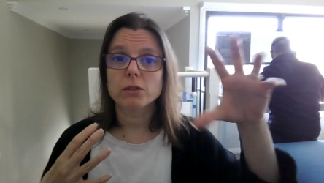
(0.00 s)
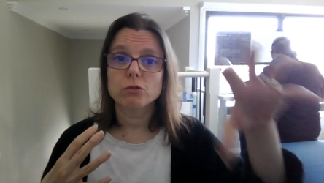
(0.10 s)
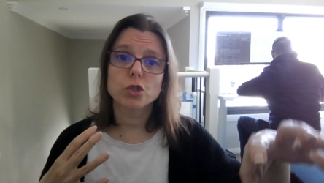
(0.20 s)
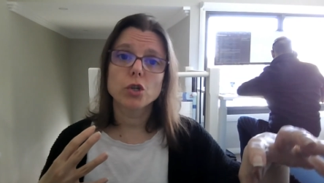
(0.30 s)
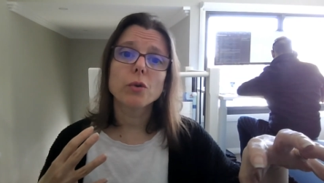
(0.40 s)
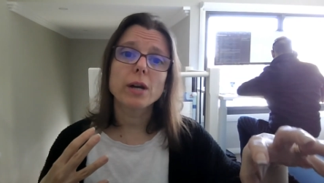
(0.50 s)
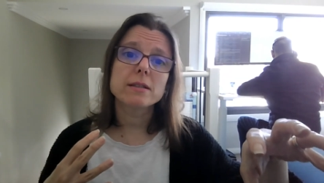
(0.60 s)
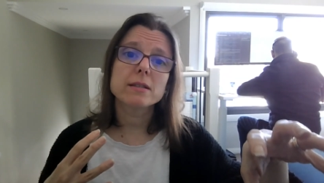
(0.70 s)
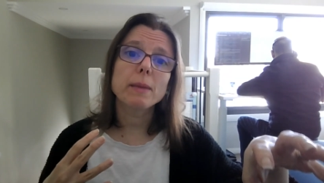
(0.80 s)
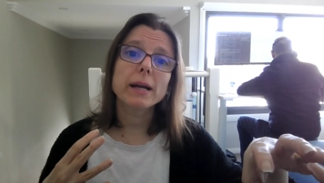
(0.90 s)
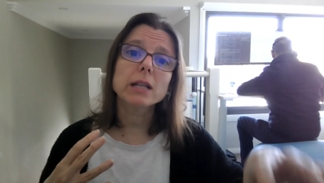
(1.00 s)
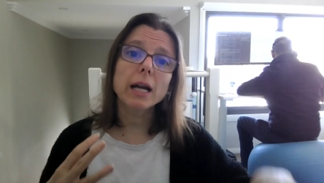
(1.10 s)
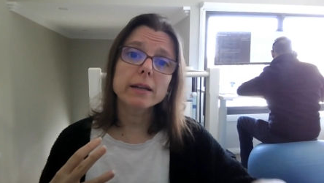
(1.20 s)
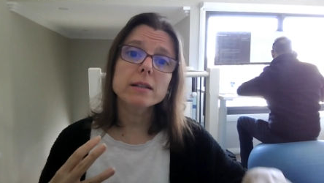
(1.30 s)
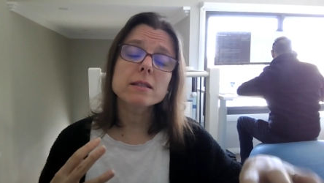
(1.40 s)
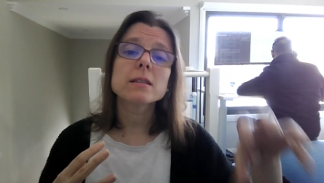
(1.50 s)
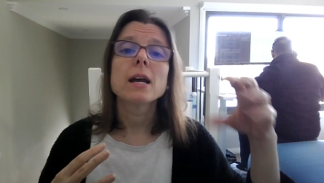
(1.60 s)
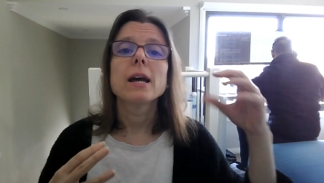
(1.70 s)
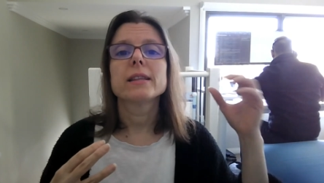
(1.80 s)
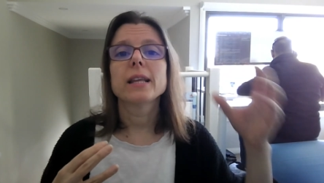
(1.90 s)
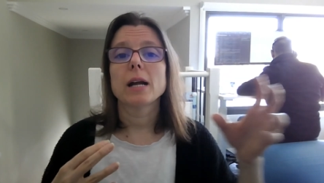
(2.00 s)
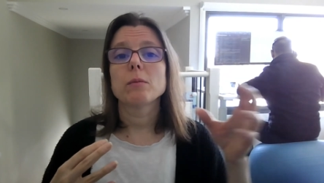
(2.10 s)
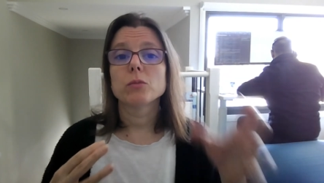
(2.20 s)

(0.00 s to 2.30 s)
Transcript: showcase my clients, that I'm